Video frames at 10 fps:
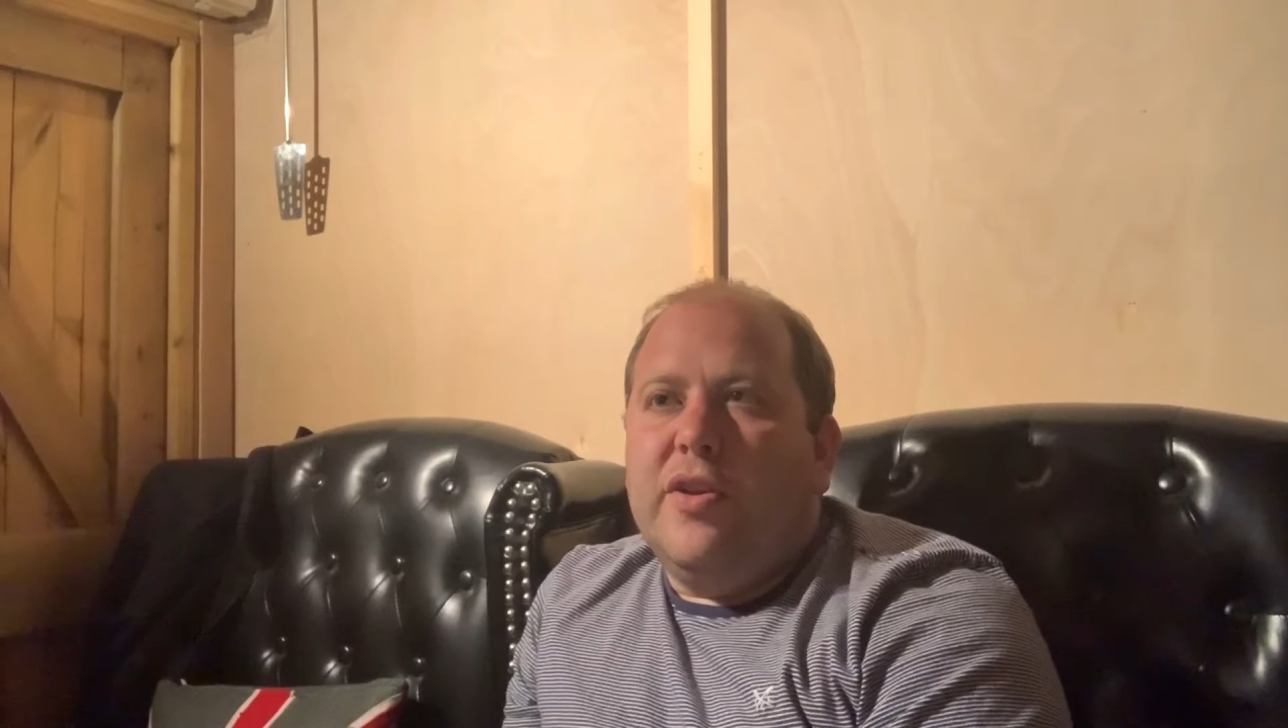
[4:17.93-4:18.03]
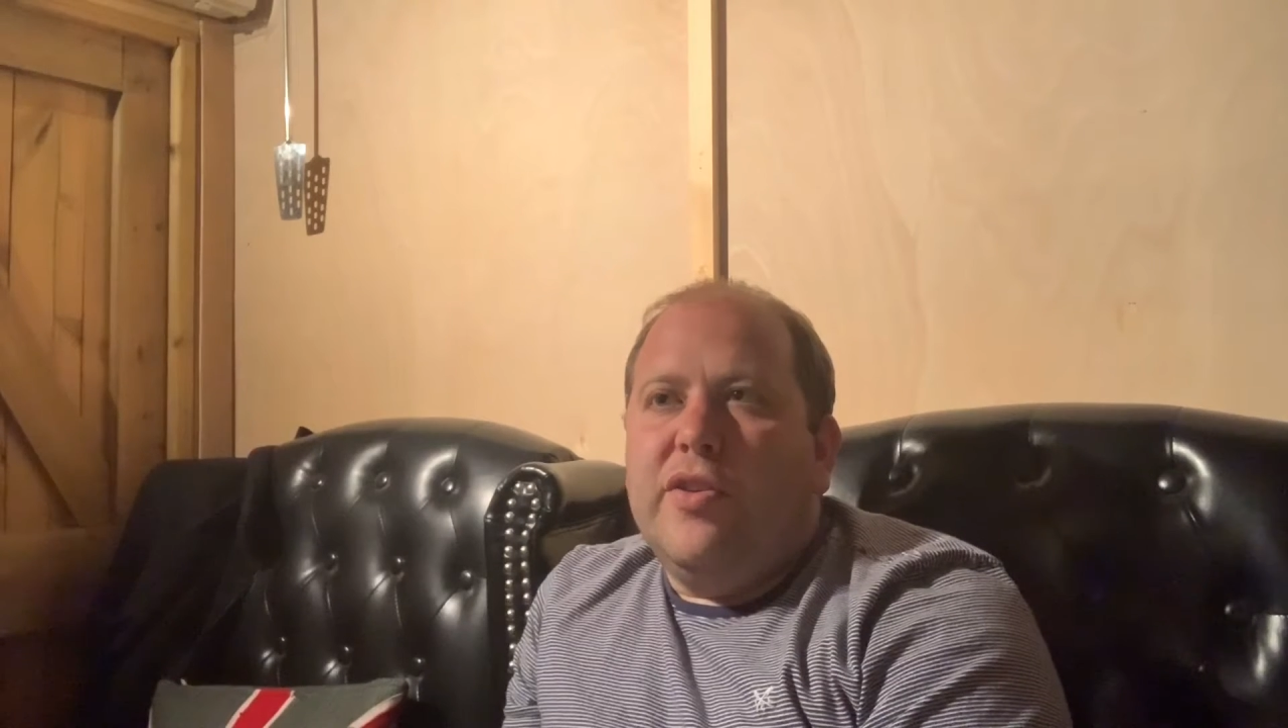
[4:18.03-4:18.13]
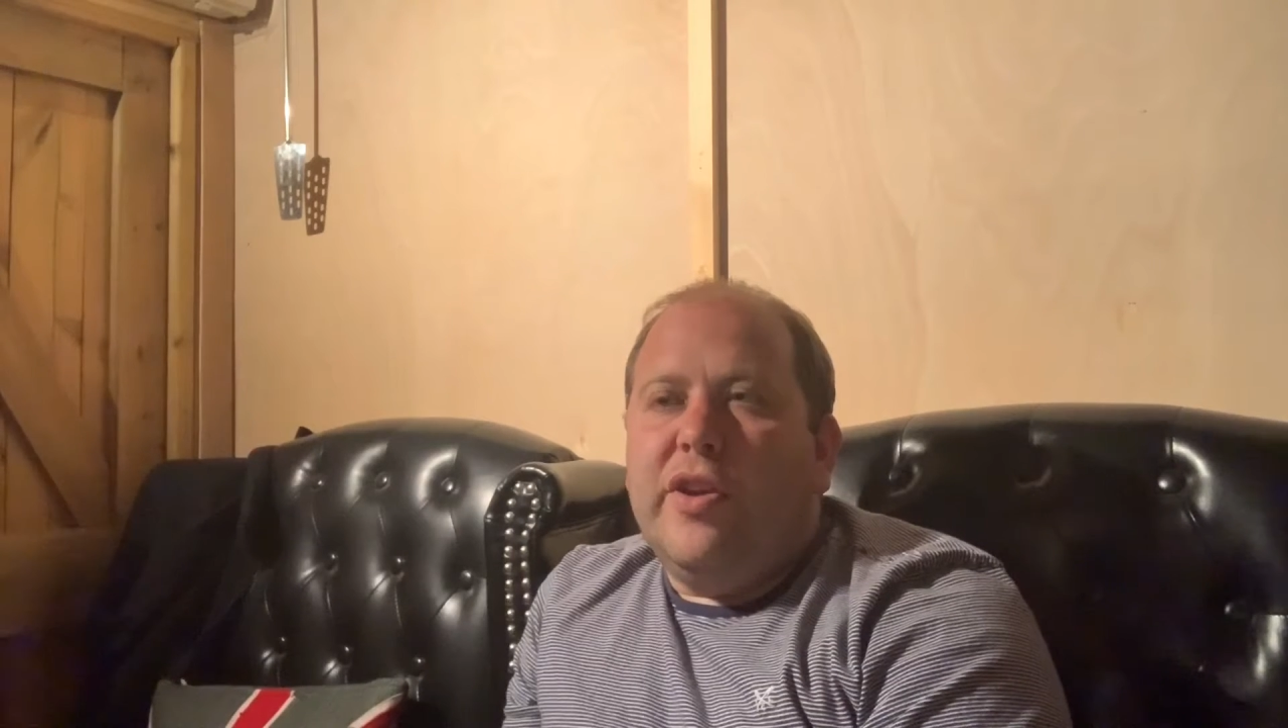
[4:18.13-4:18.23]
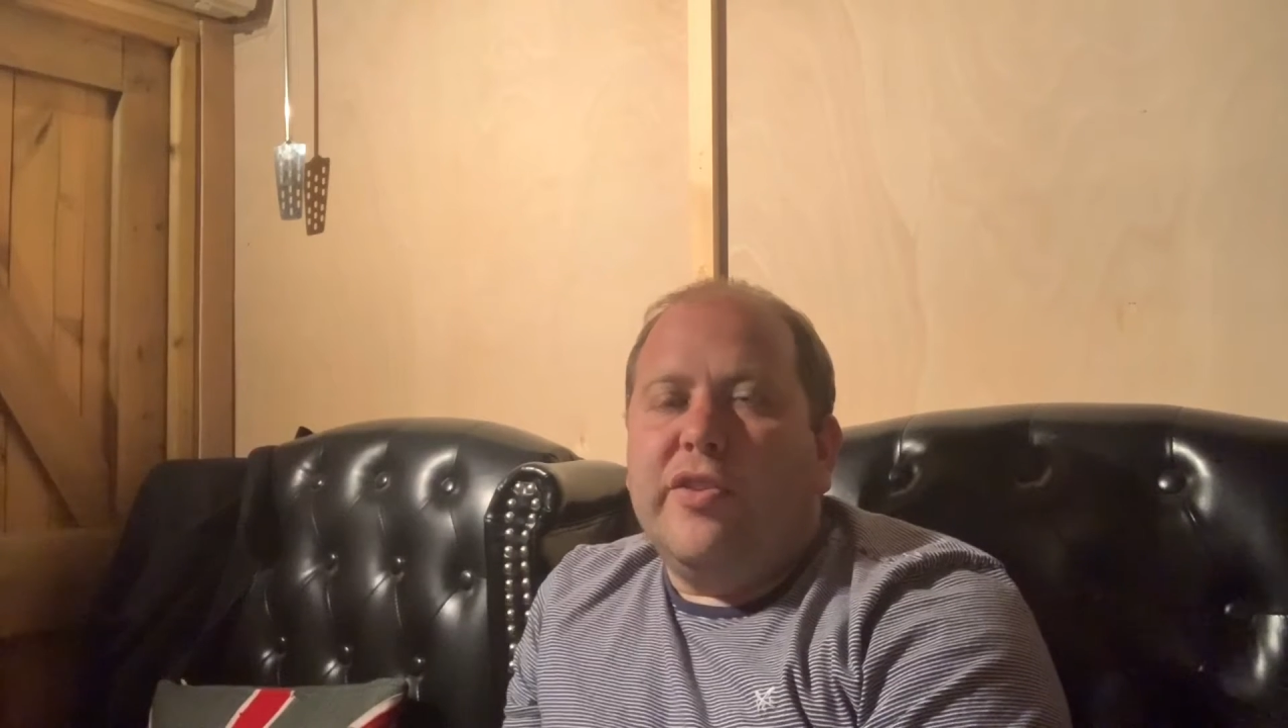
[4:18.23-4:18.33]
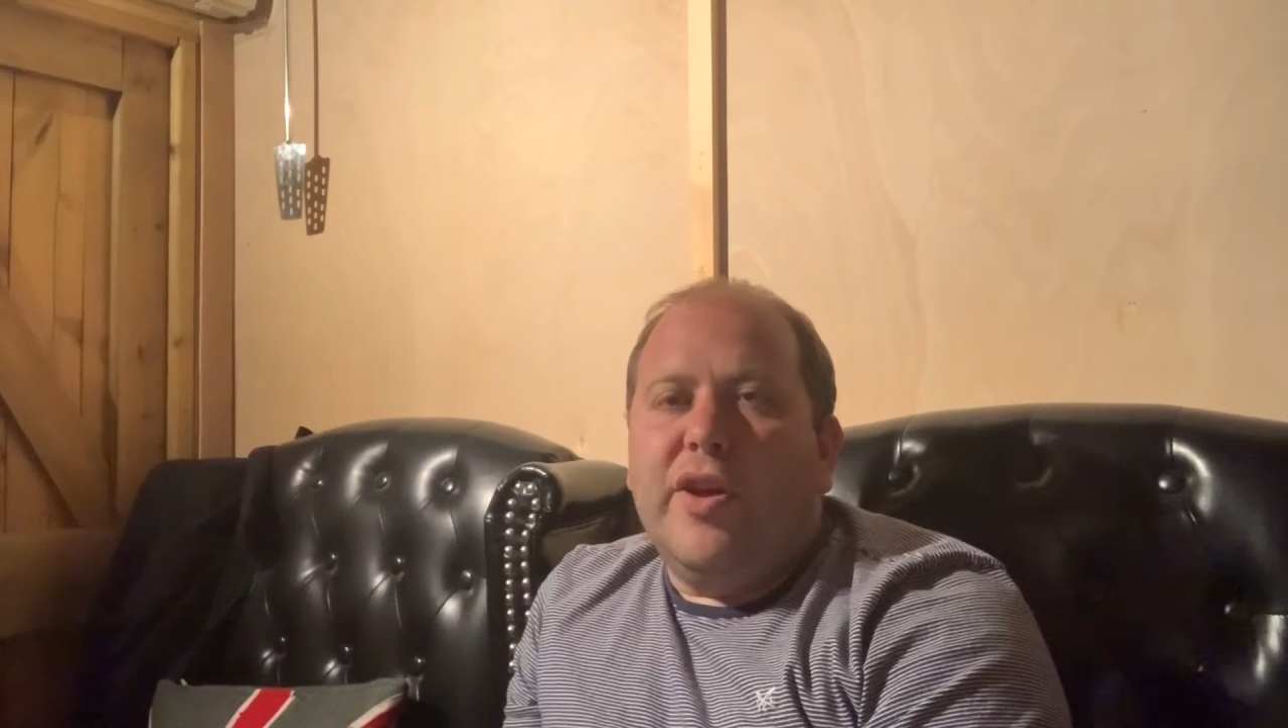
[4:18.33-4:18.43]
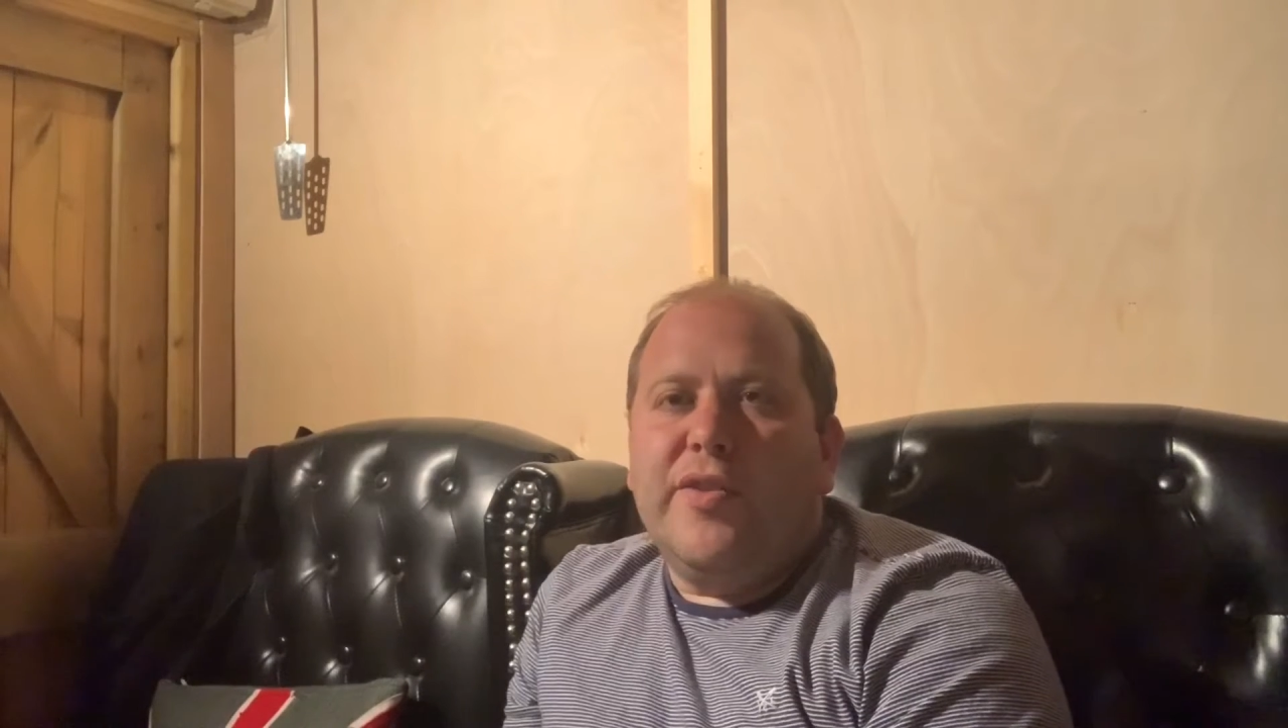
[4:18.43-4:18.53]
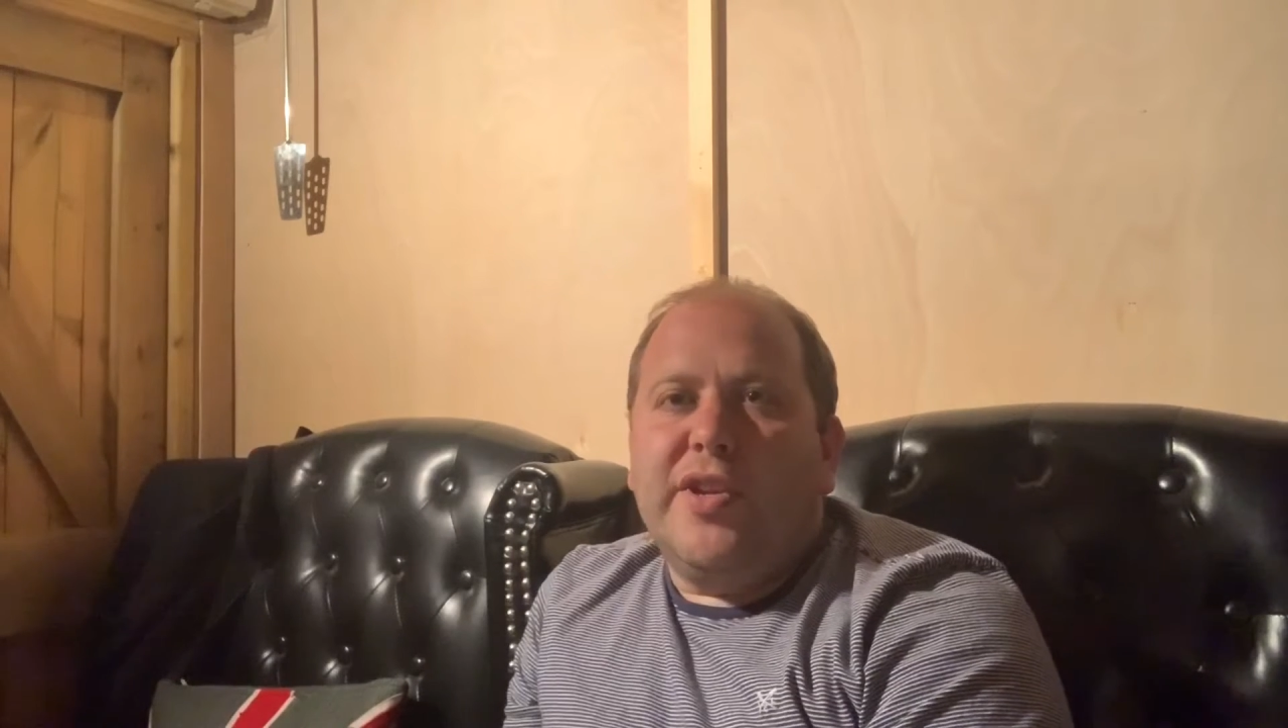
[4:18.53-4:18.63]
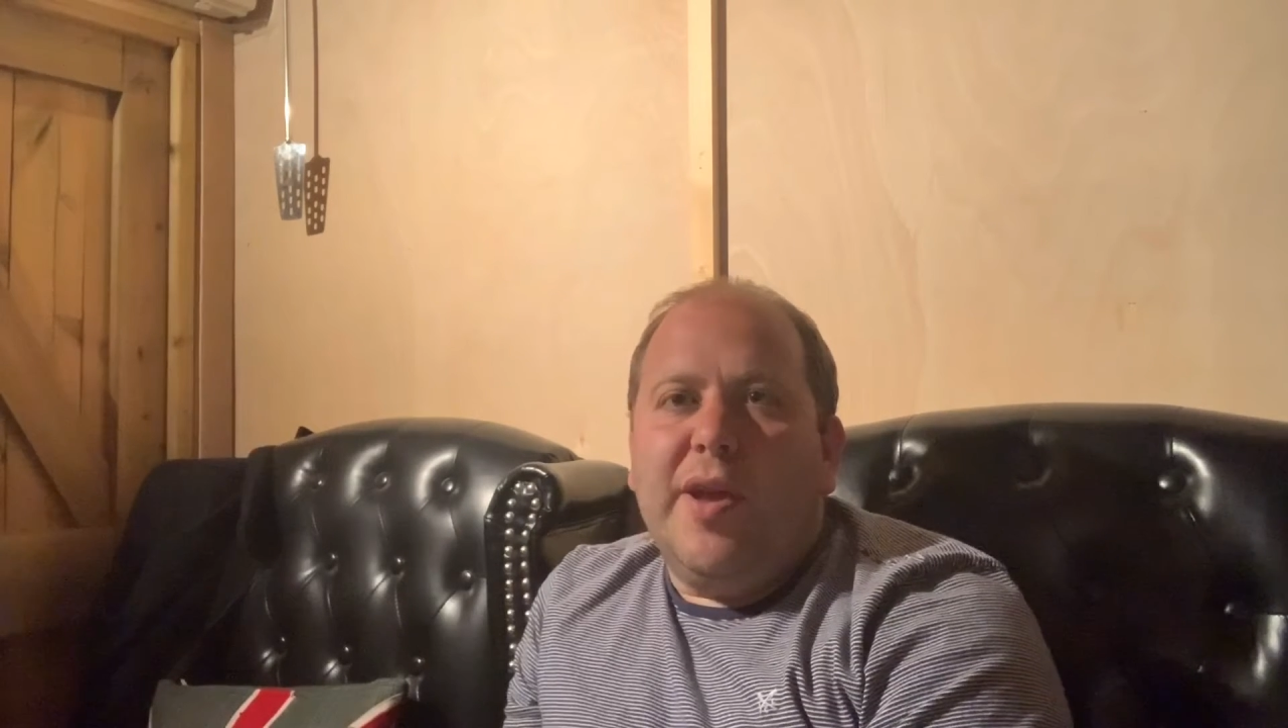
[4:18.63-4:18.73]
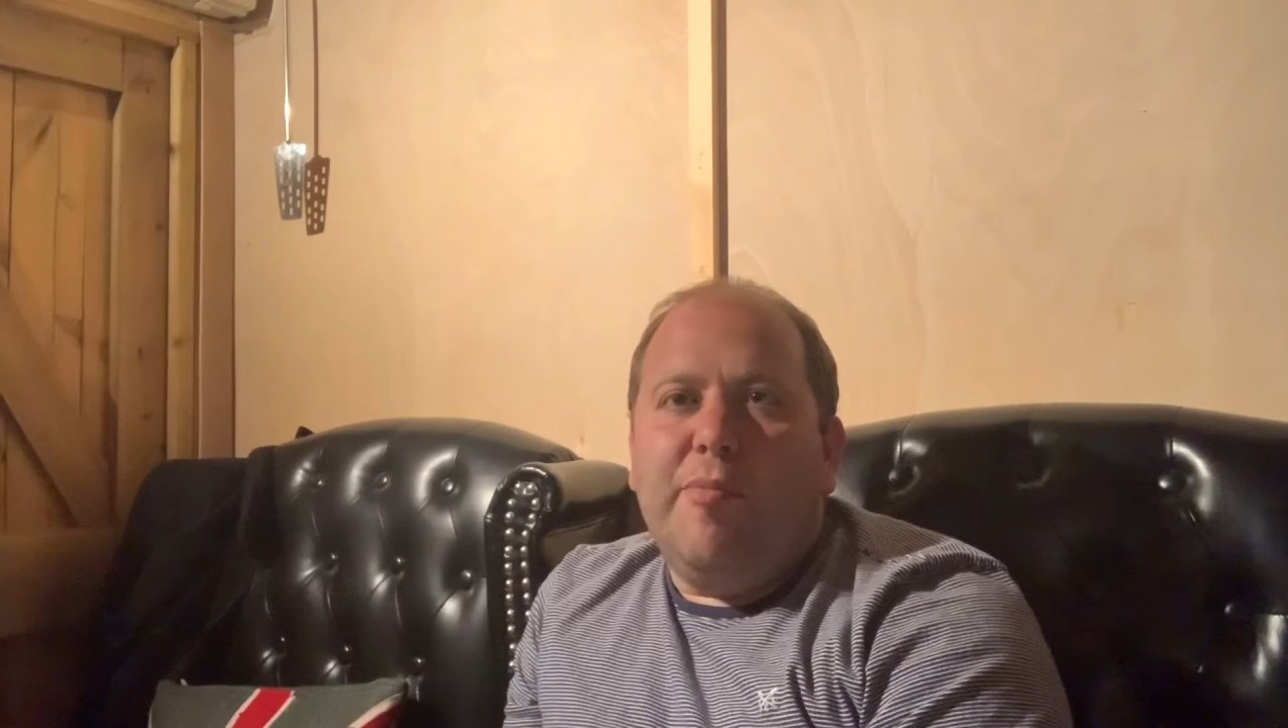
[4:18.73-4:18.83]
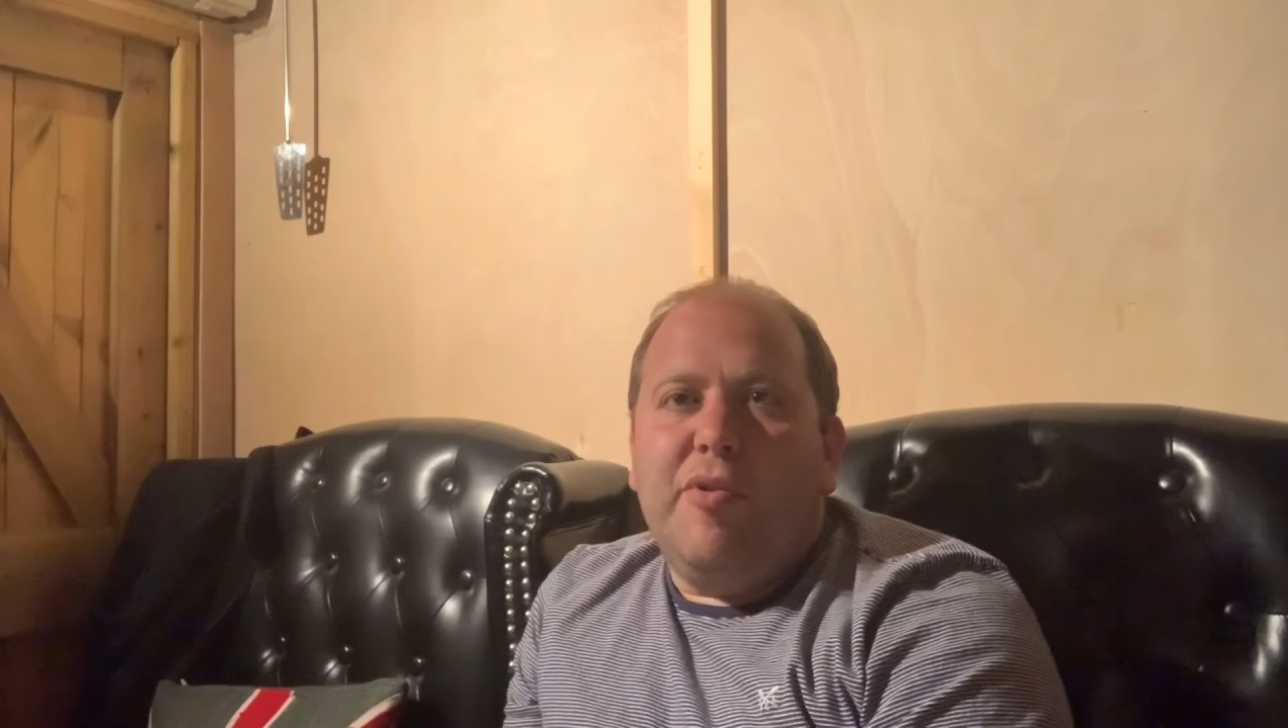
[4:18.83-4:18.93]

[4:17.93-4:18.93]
just over 10